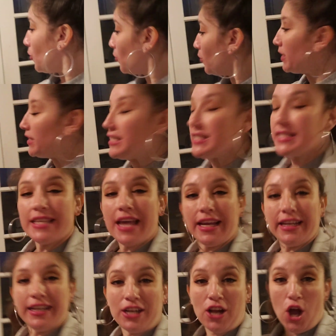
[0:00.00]
we
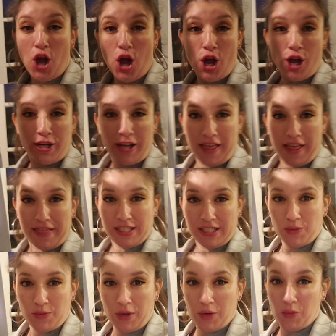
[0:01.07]
decided on this
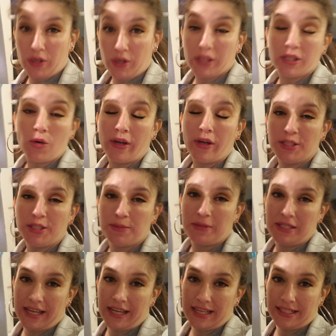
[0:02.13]
one. We're going to be
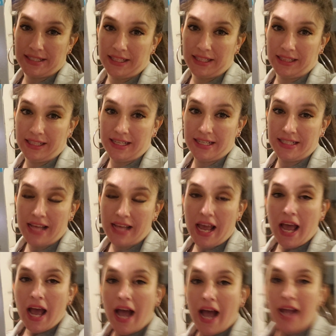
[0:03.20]
tasting this.
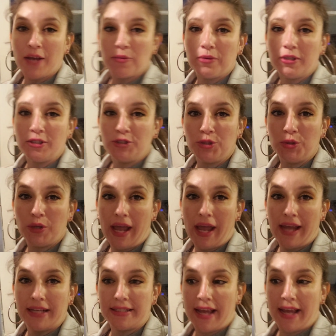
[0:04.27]
I will do
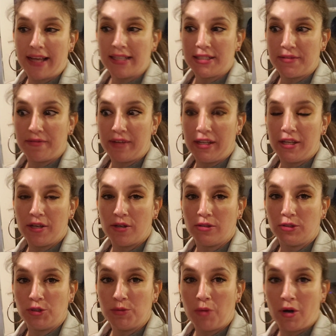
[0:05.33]
a taste video
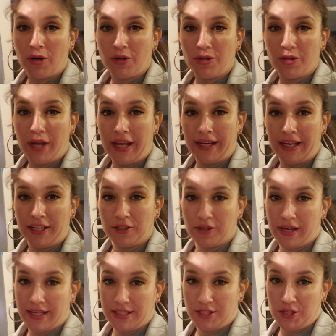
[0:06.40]
tomorrow and let you
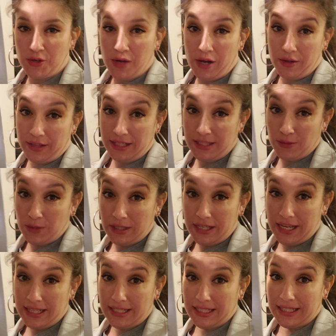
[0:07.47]
guys know how this one
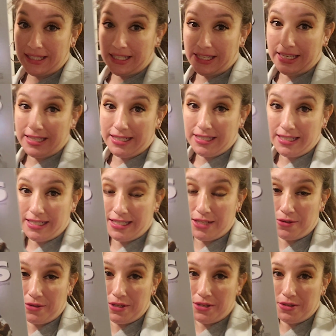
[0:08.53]
tastes. It's the Kisses
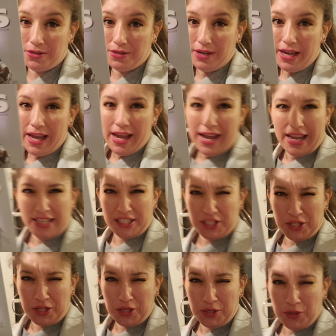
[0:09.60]
cereal. It's
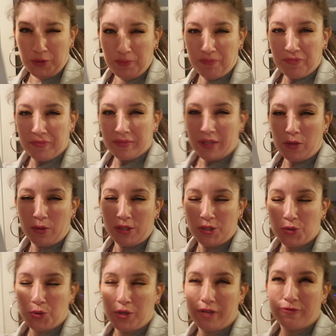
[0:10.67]
new. It was
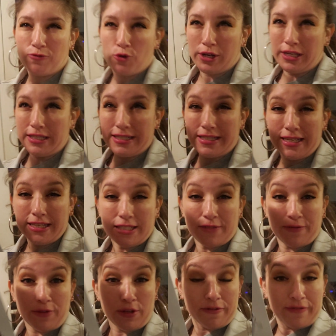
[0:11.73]
$3.46
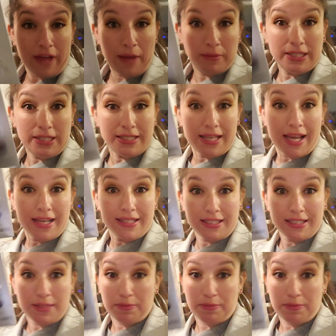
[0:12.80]
for the family size. That's a